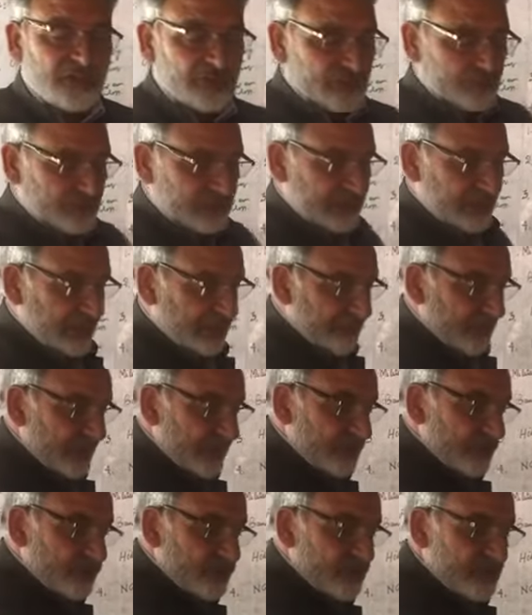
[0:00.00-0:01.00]
to the
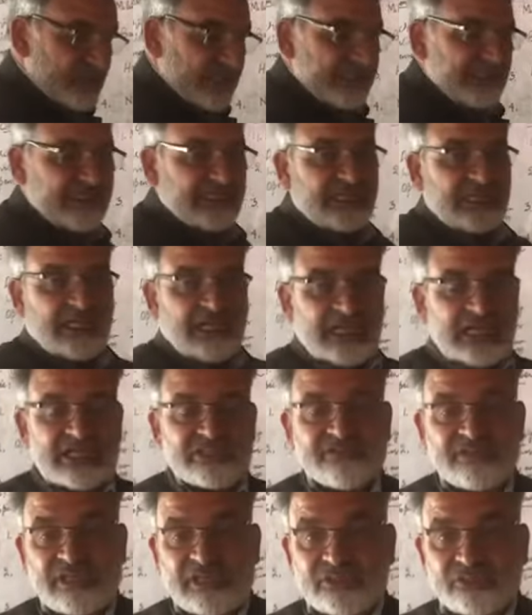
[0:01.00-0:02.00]
American society as
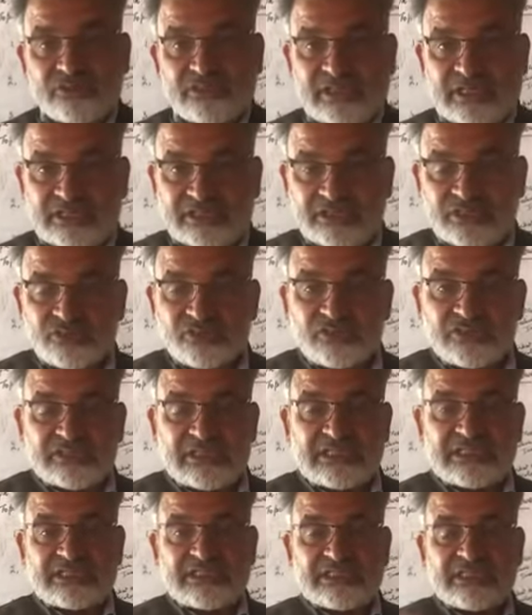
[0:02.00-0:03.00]
well as to the Indian
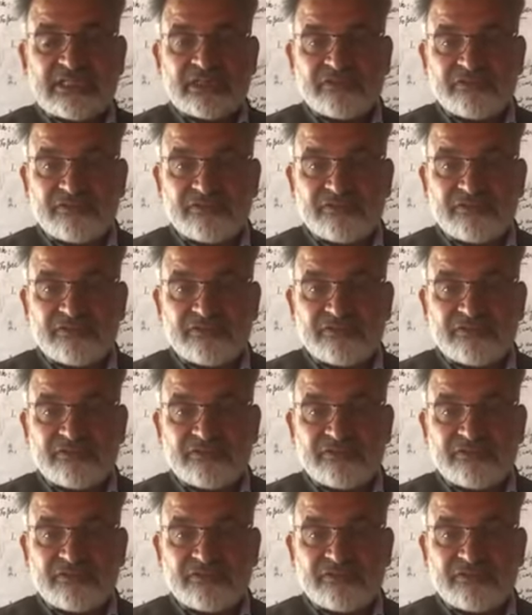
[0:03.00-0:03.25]
society,